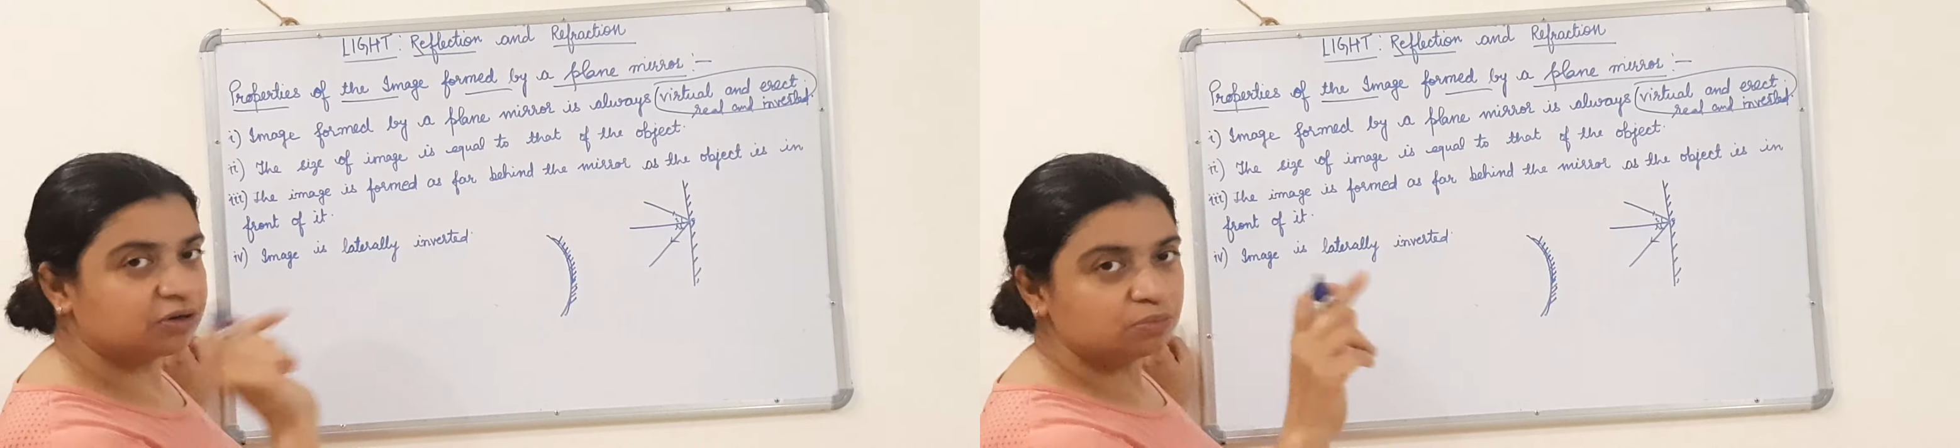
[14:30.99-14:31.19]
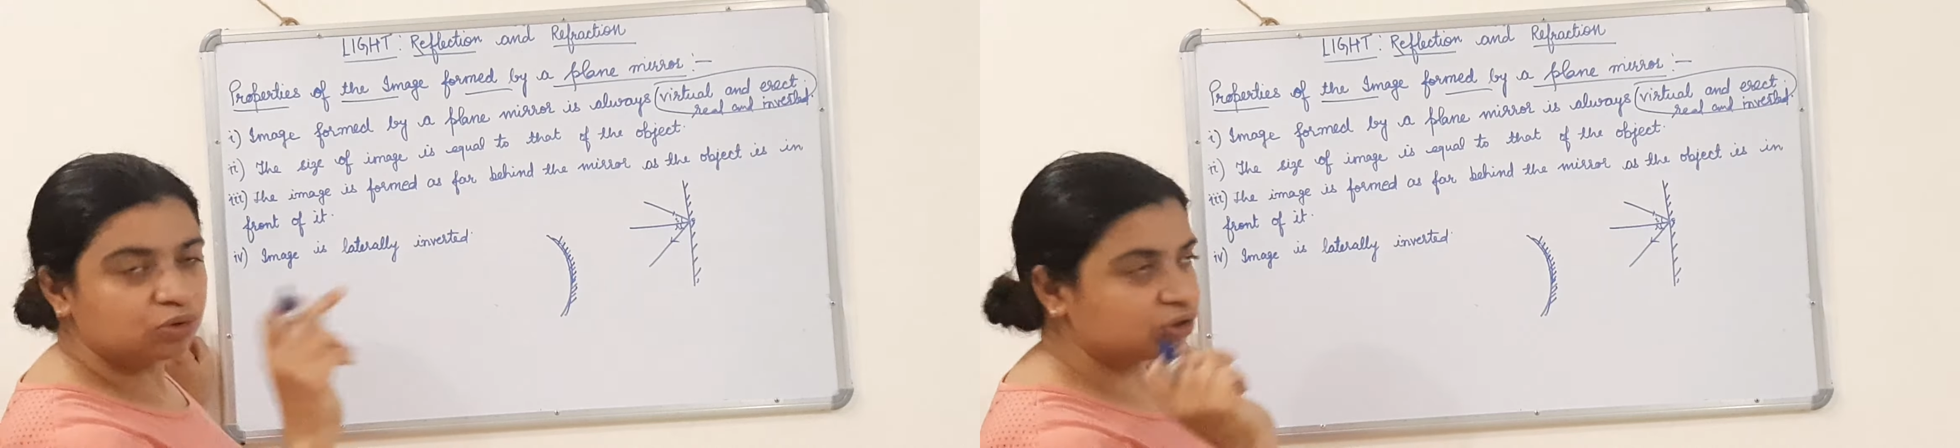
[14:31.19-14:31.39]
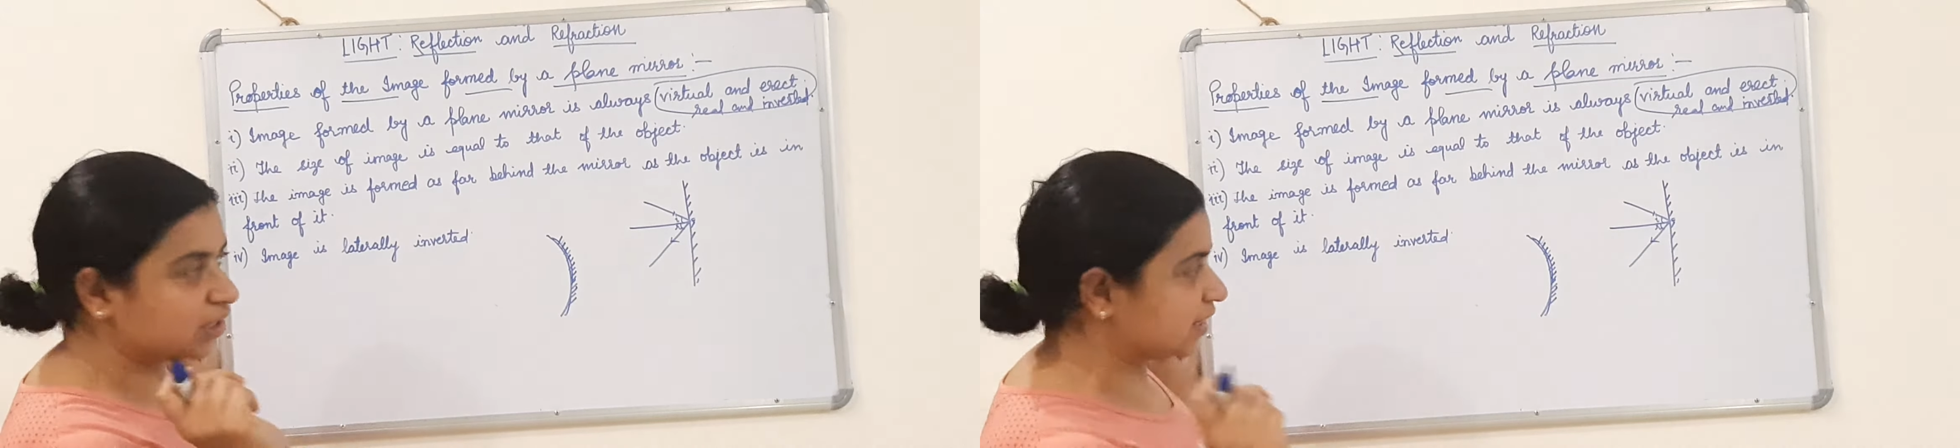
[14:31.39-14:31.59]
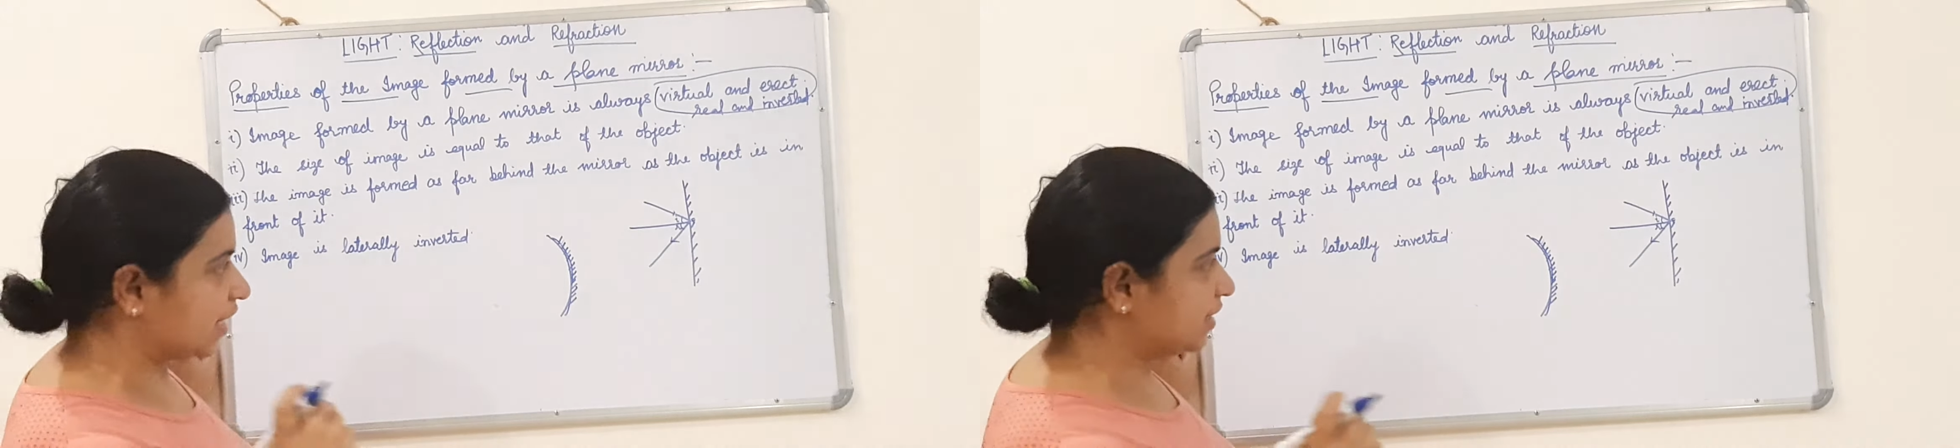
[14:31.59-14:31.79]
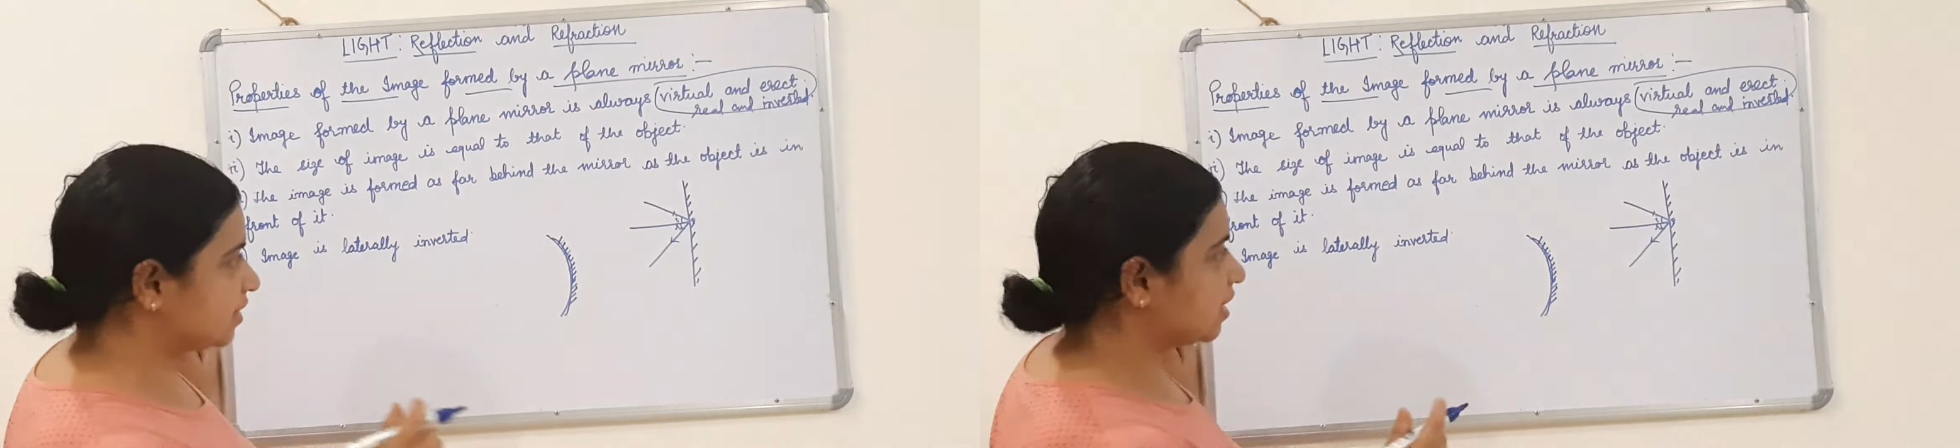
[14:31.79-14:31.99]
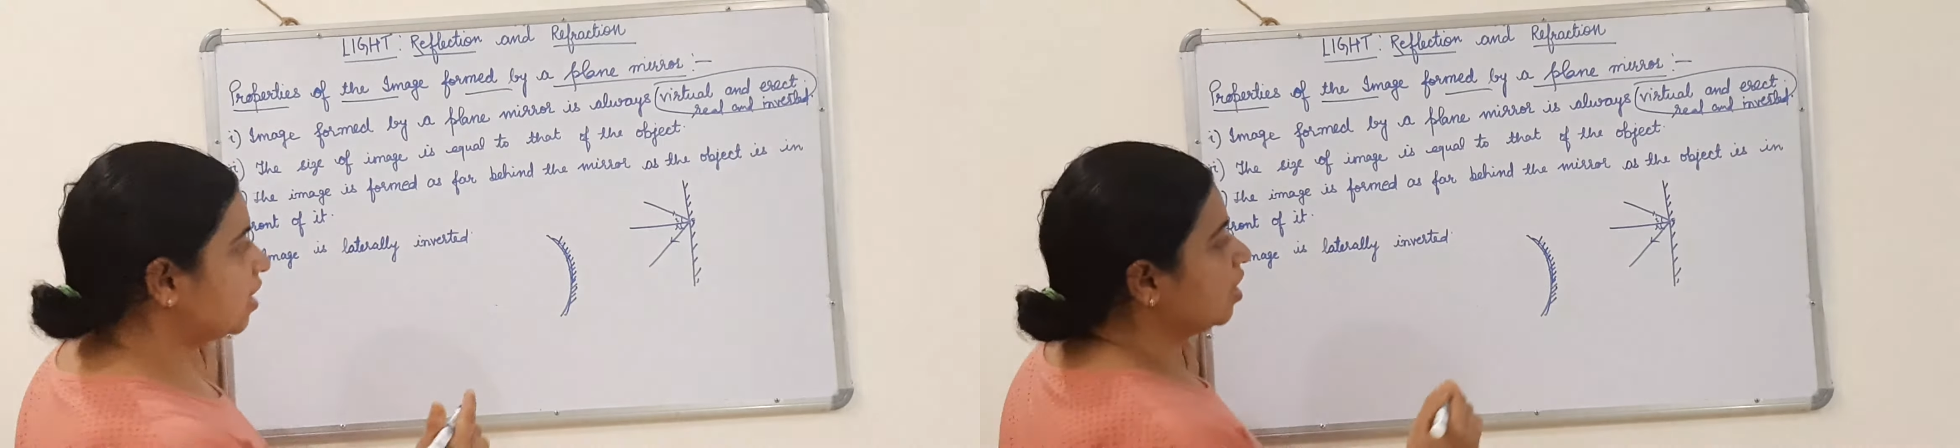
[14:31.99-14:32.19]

on both the sides.